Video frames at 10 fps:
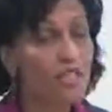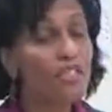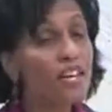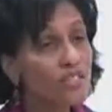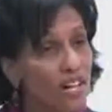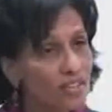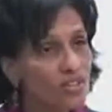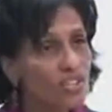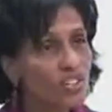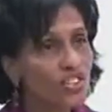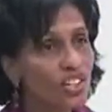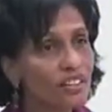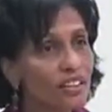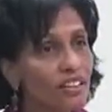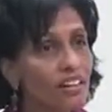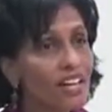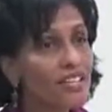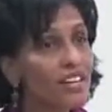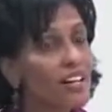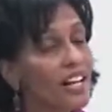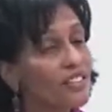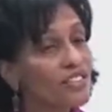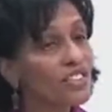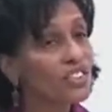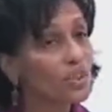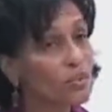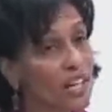This legislation is a legislation which